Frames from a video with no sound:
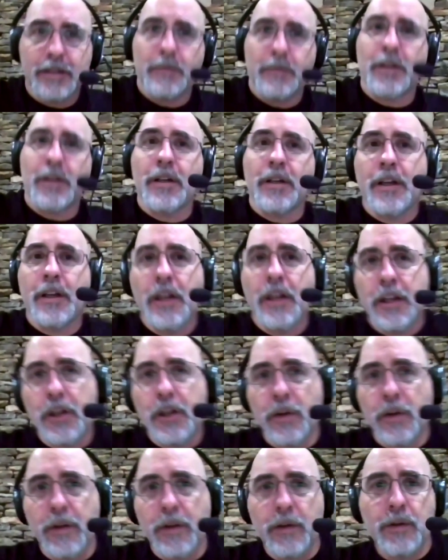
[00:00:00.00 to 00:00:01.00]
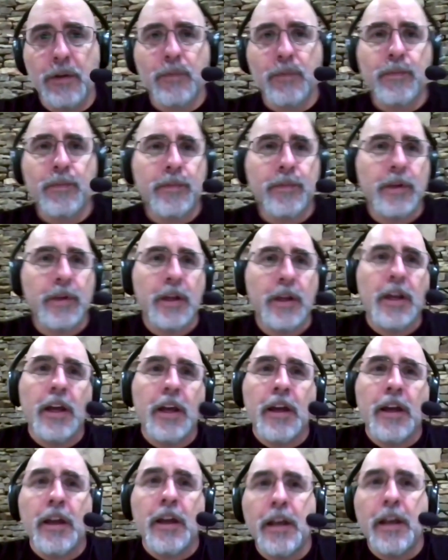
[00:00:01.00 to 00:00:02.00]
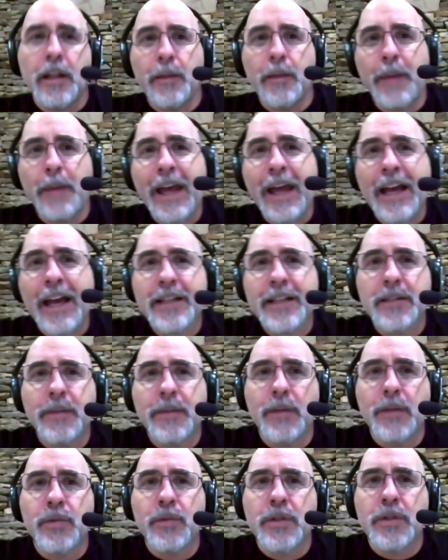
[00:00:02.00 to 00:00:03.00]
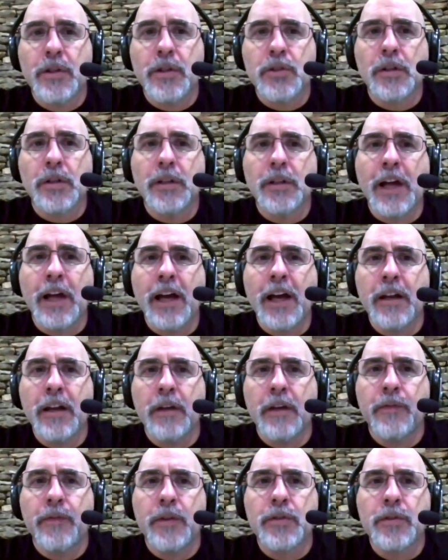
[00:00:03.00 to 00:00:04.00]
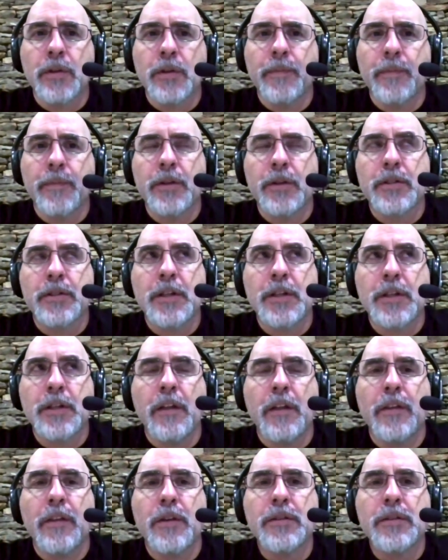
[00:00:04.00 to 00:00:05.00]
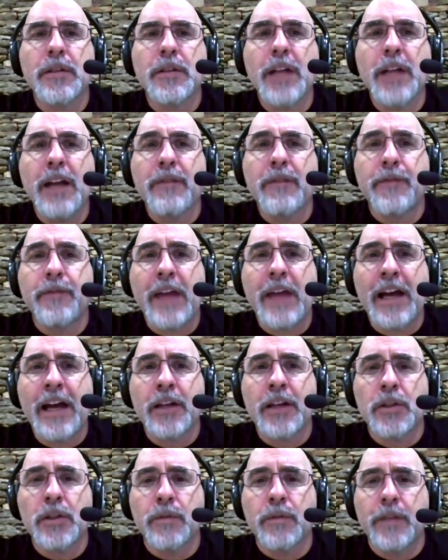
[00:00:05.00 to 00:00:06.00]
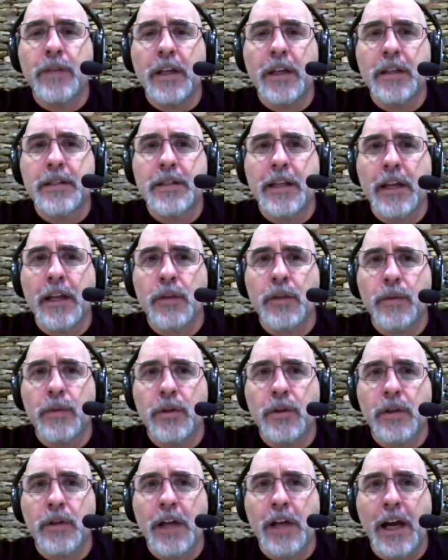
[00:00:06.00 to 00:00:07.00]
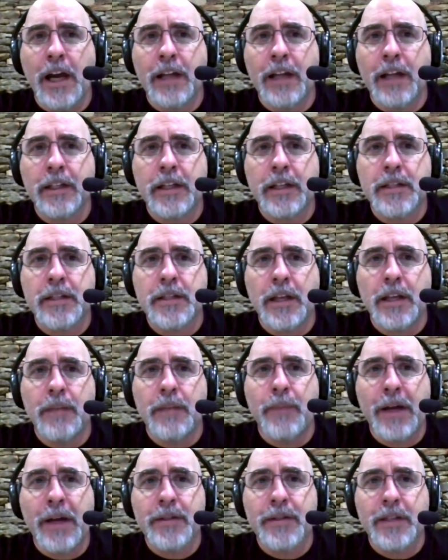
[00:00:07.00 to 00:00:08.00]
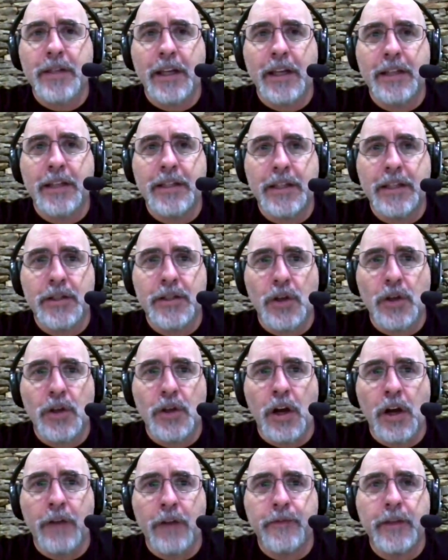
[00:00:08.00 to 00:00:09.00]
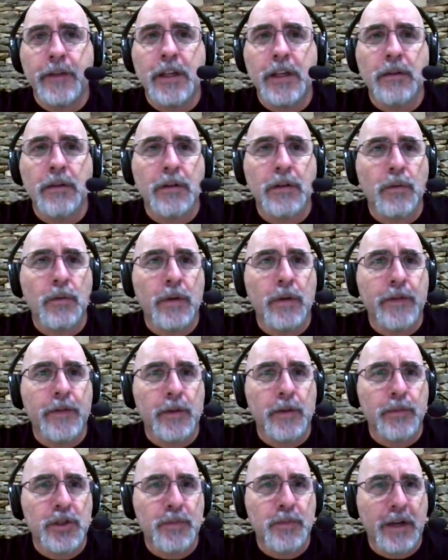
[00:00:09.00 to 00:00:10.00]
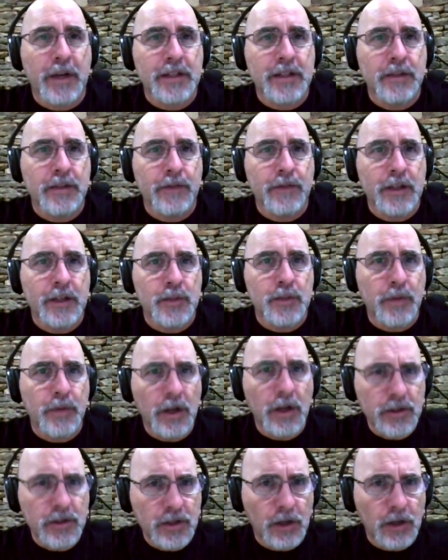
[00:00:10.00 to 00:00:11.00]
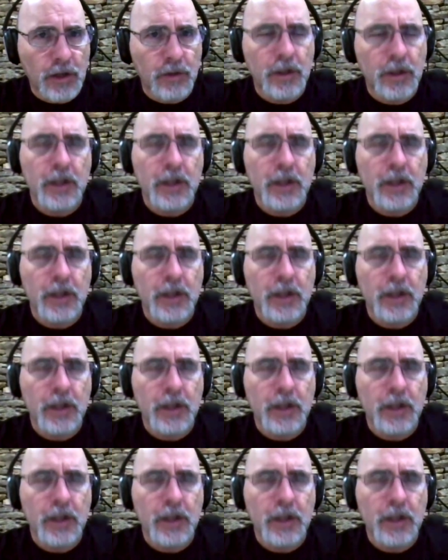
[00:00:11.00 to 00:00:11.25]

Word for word: I mean, you know, in the past, I mean, it was there's a lot of there's there's there's a lot of value of getting together with your colleagues and bouncing ideas off, hearing what their perspective is, but also